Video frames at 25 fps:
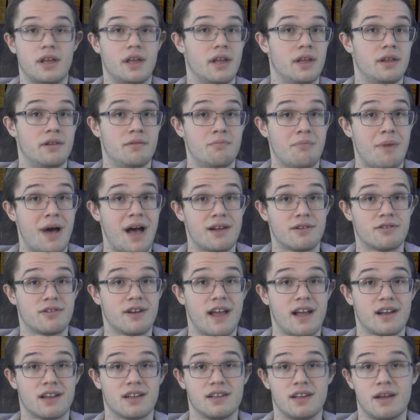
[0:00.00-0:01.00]
In modern
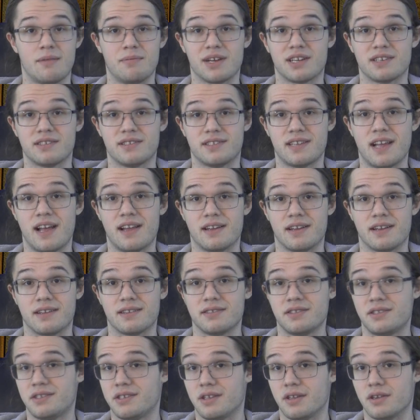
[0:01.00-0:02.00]
academic
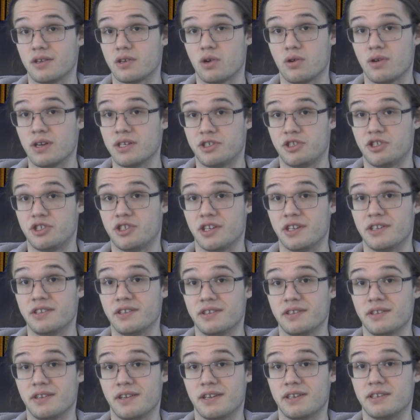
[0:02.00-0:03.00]
settings, the
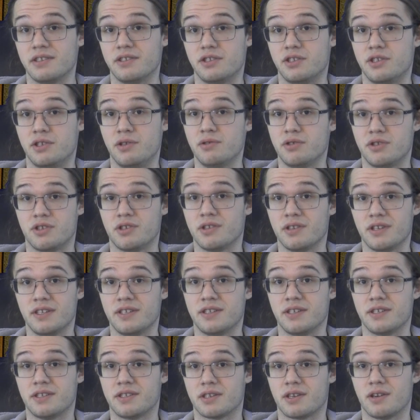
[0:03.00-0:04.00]
Christian is usually
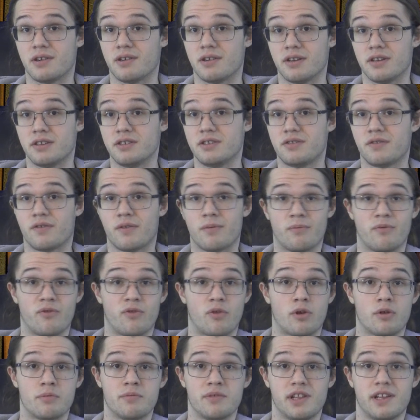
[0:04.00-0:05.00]
discouraged from
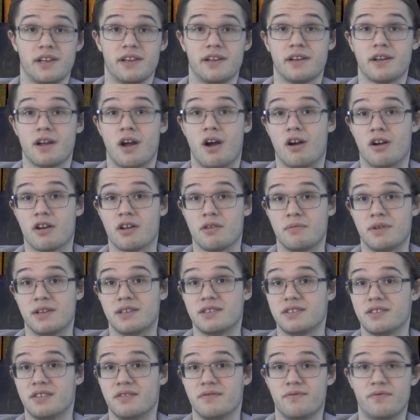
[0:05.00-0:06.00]
formulating
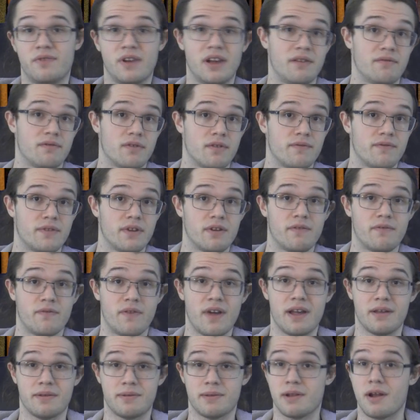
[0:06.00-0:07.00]
arguments in favor of their
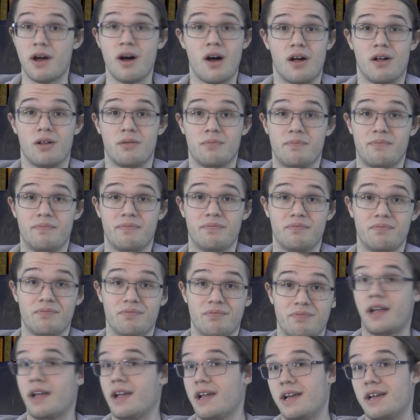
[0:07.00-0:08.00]
faith at all.
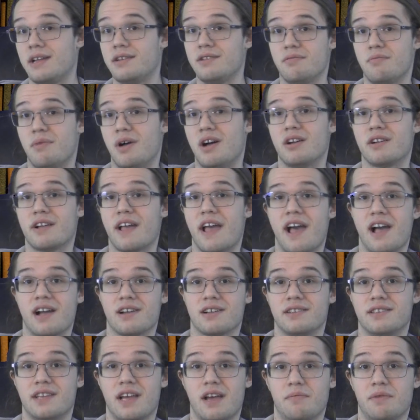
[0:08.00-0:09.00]
And among
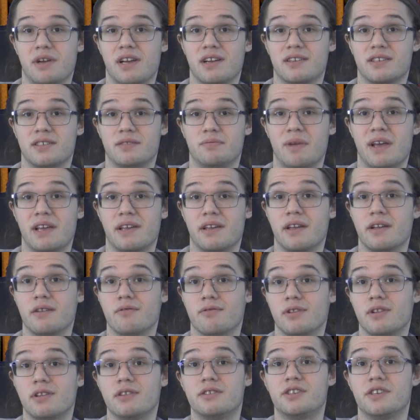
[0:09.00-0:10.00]
academics, making
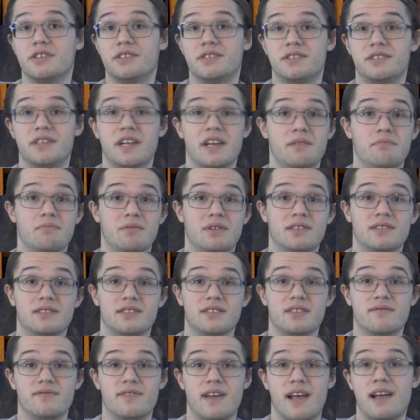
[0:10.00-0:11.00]
religious statements
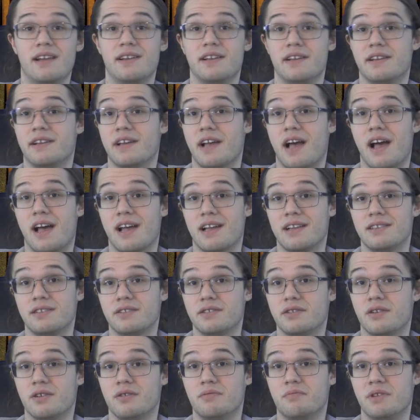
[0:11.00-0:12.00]
of any kind
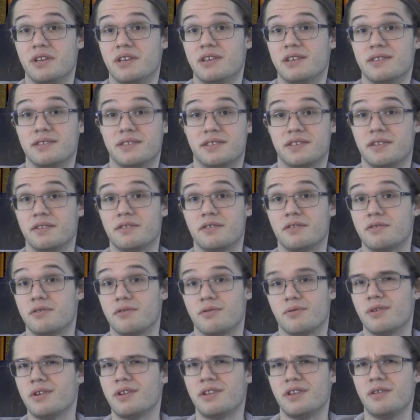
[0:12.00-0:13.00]
could be considered a
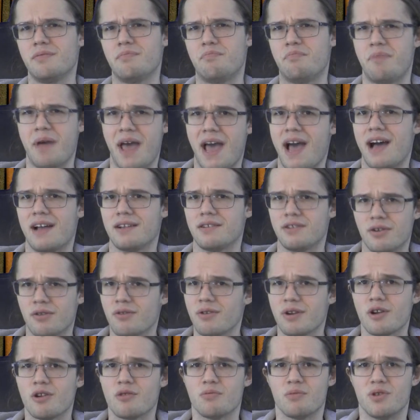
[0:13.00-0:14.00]
really bad
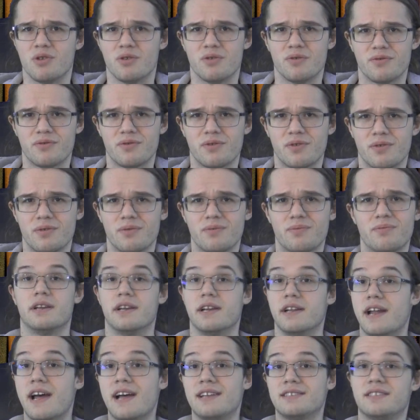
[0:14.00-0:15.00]
career move.
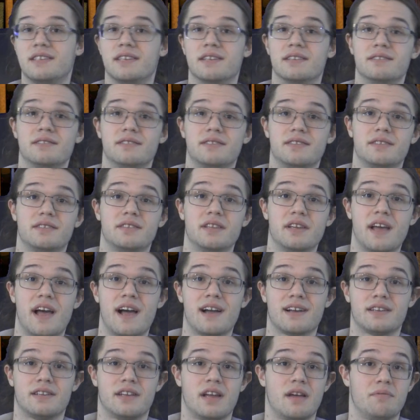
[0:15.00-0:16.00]
In essence, the
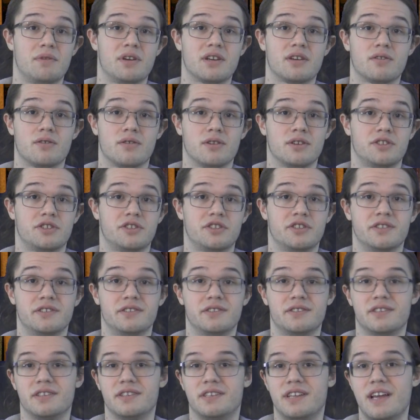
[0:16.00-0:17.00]
academic
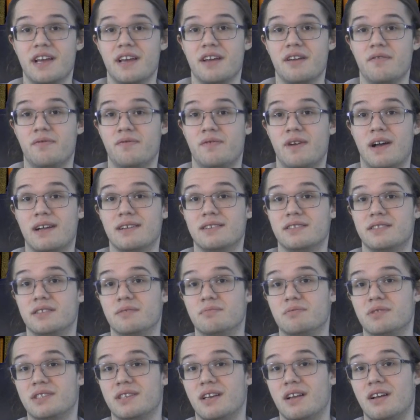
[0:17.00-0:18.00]
Christian today finds
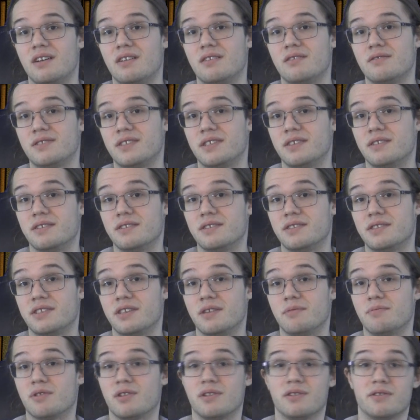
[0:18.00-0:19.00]
themselves in a
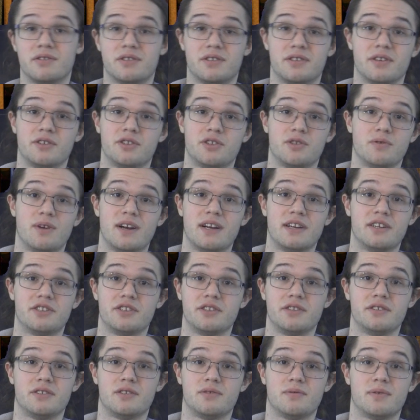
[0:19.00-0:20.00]
similar
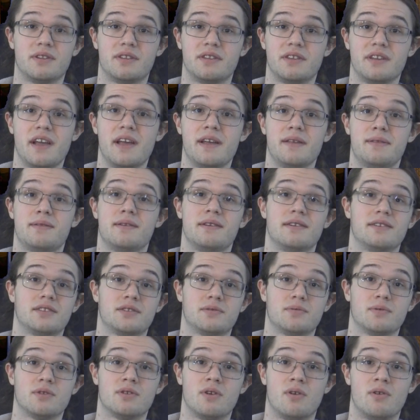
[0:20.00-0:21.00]
situation to what the
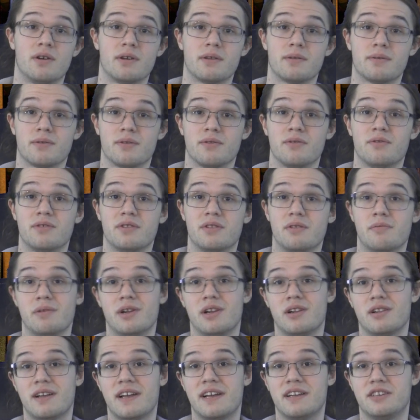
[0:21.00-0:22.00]
atheists were going through in the
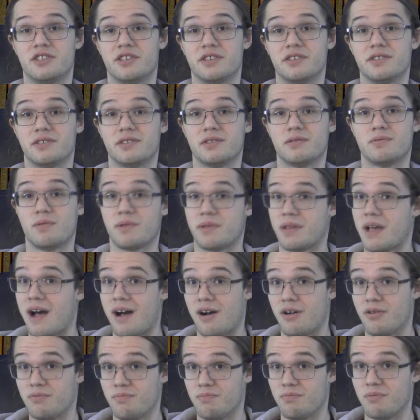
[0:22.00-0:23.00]
Middle Ages,
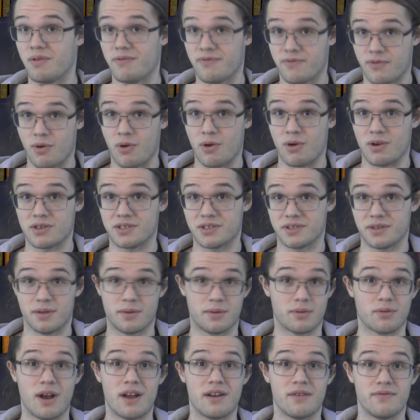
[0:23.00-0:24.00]
without, of course, the
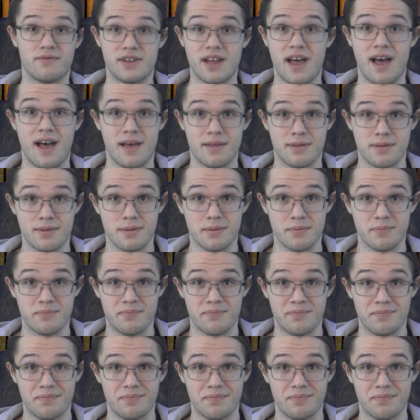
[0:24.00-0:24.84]
threat of death